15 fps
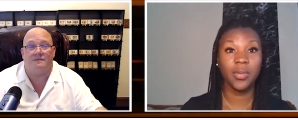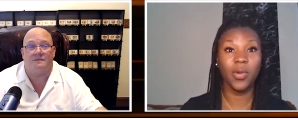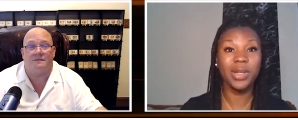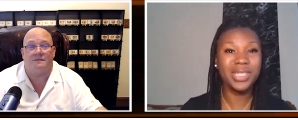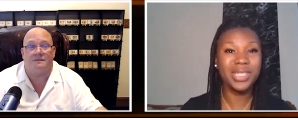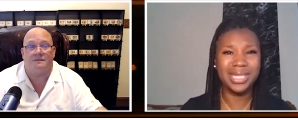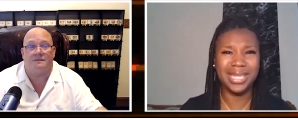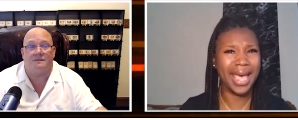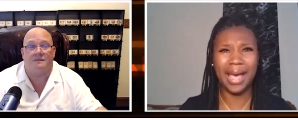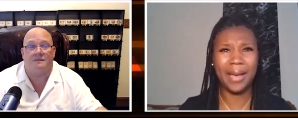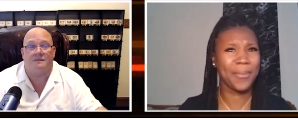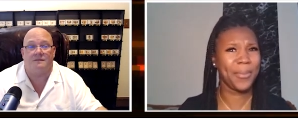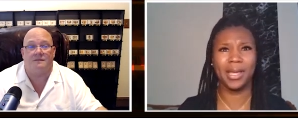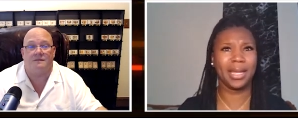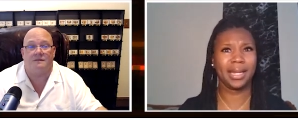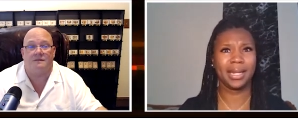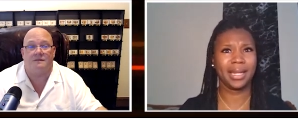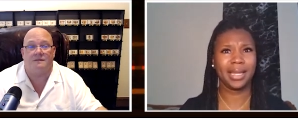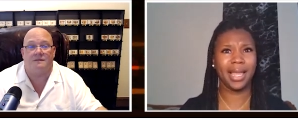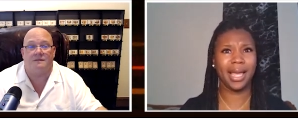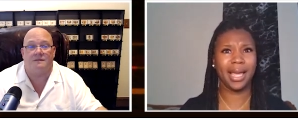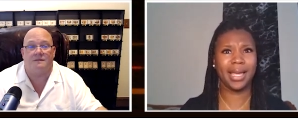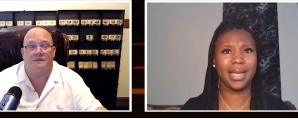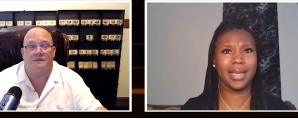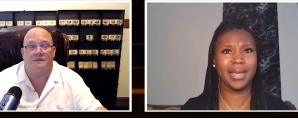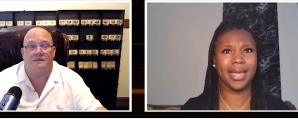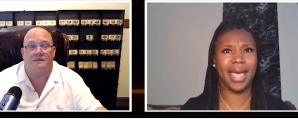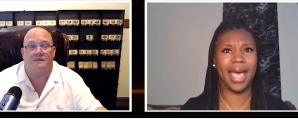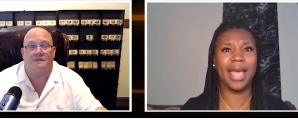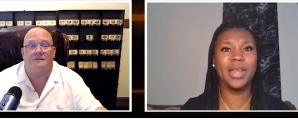Speaker 1: what just happened?
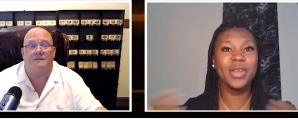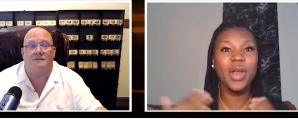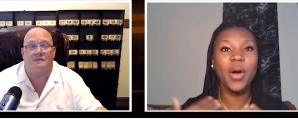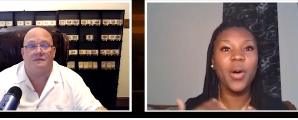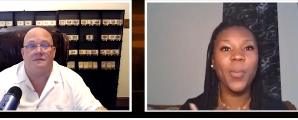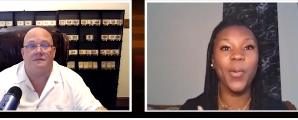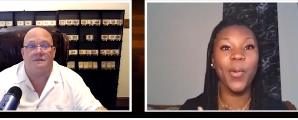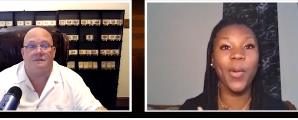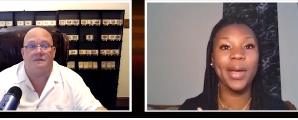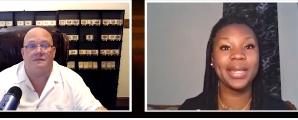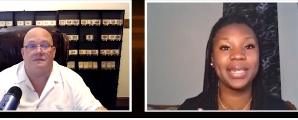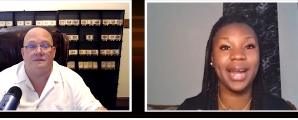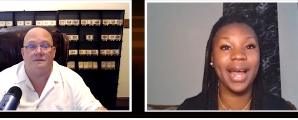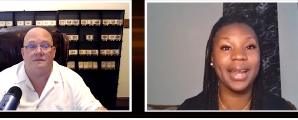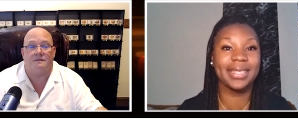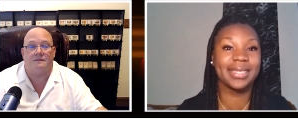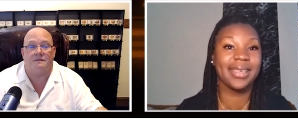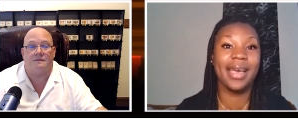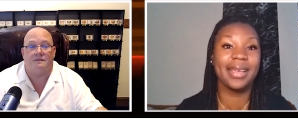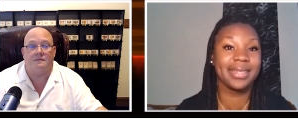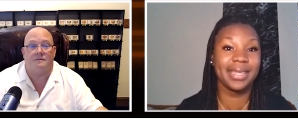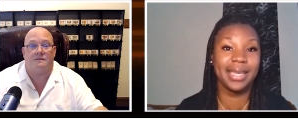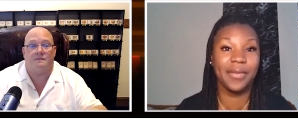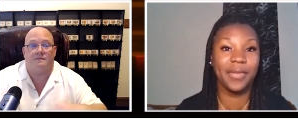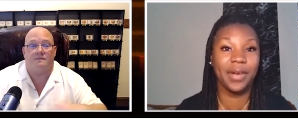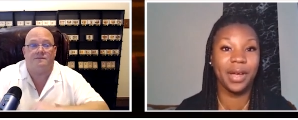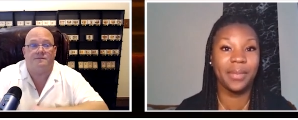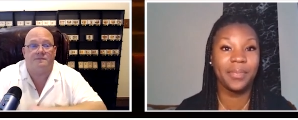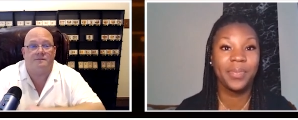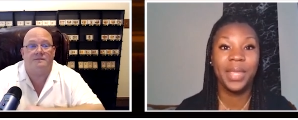Like, at no point did I decide to give
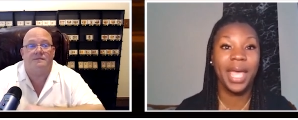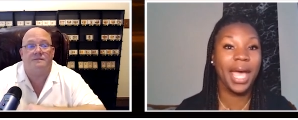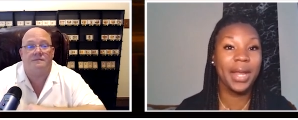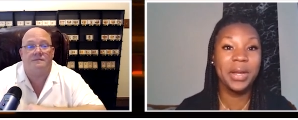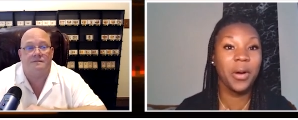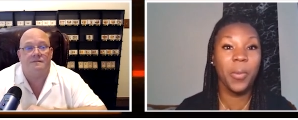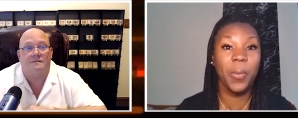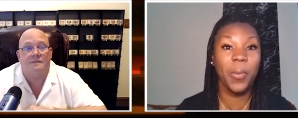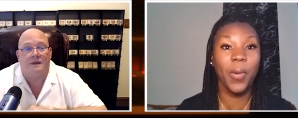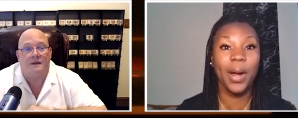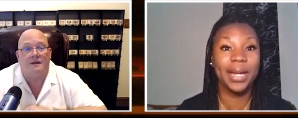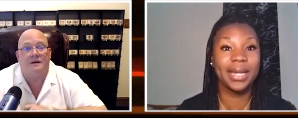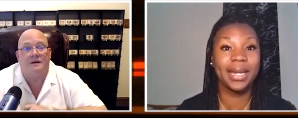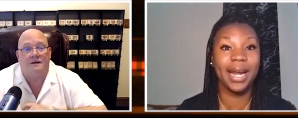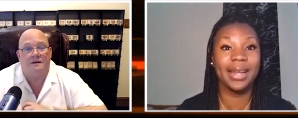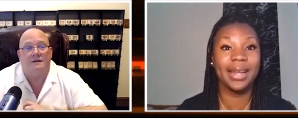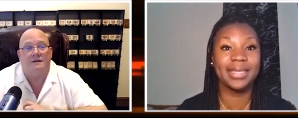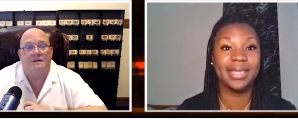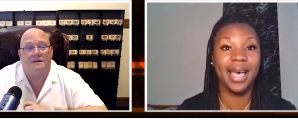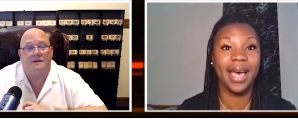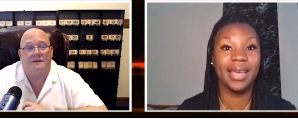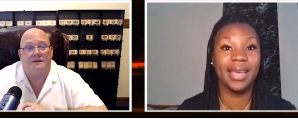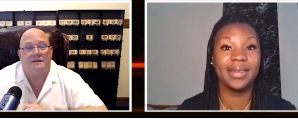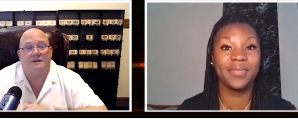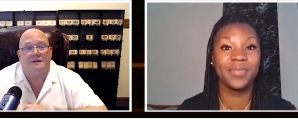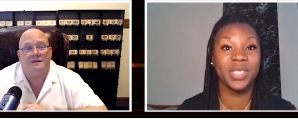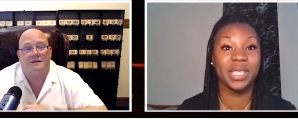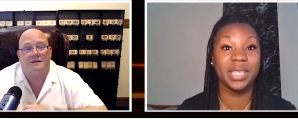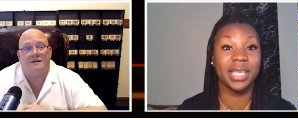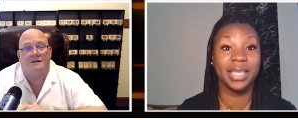up. At no point did I decide
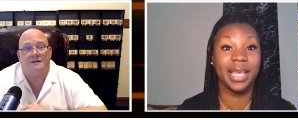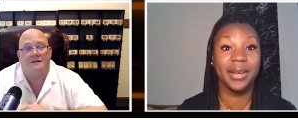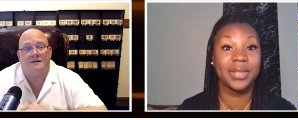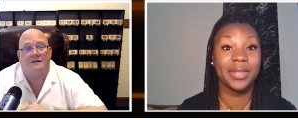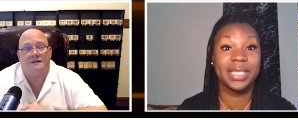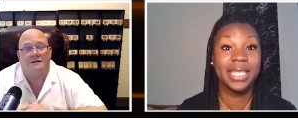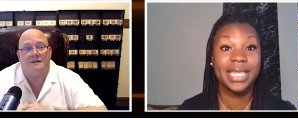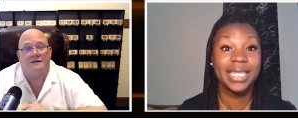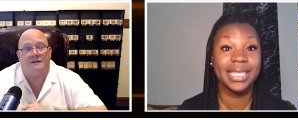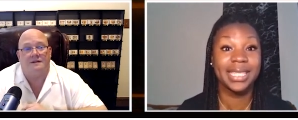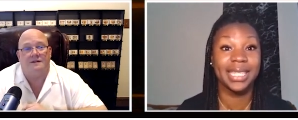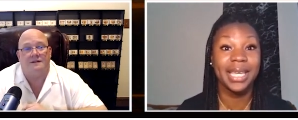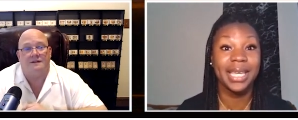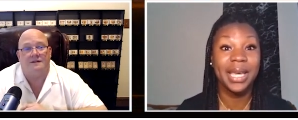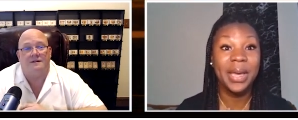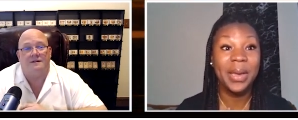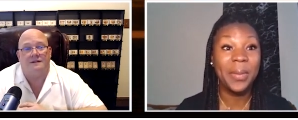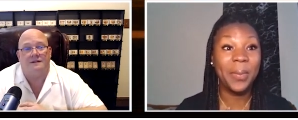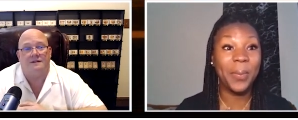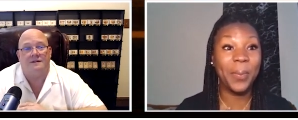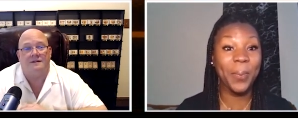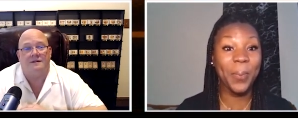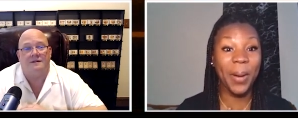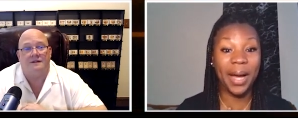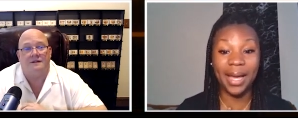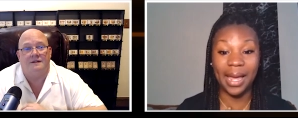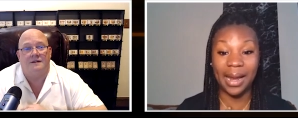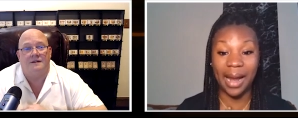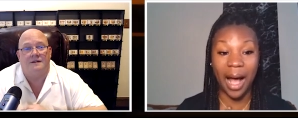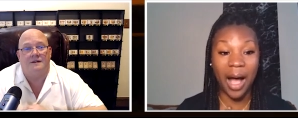to think that it was easy.
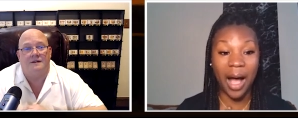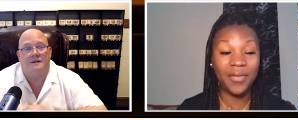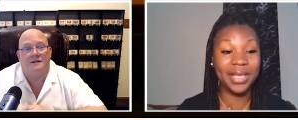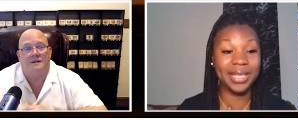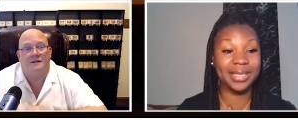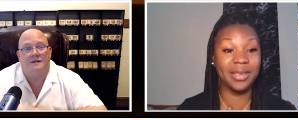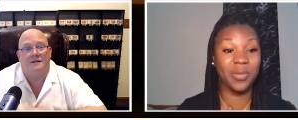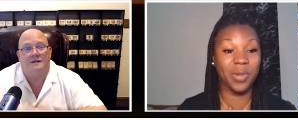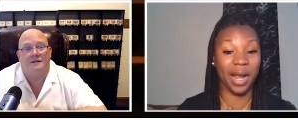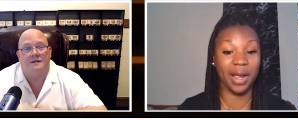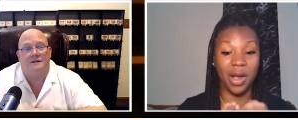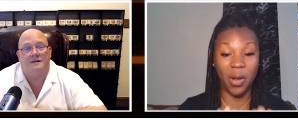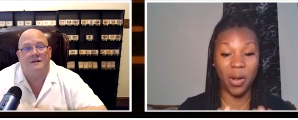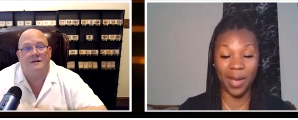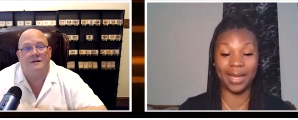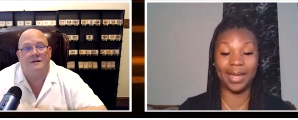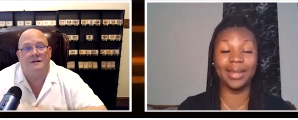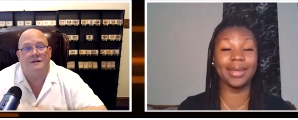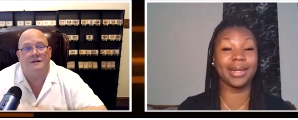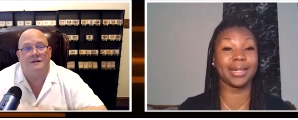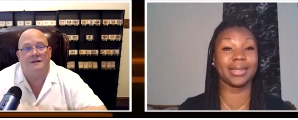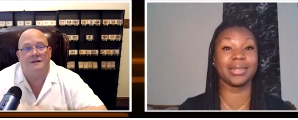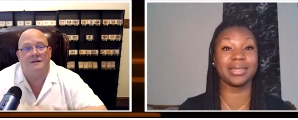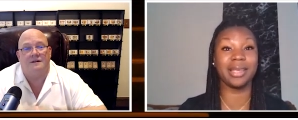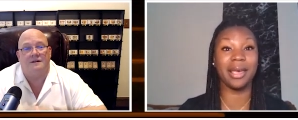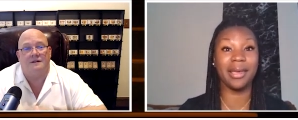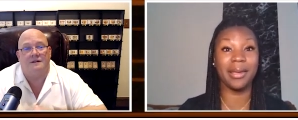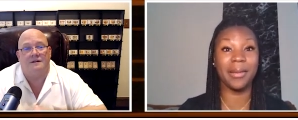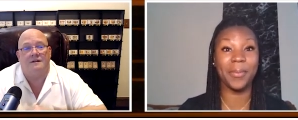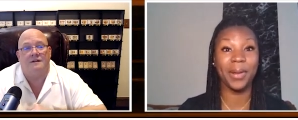But obviously, when I go back and look at the
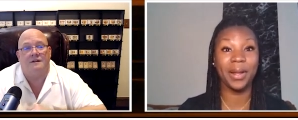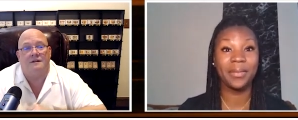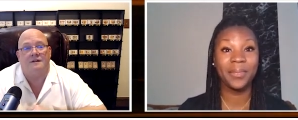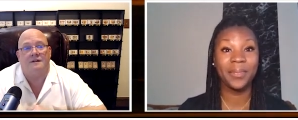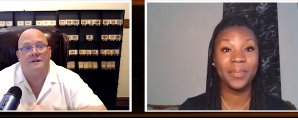tape,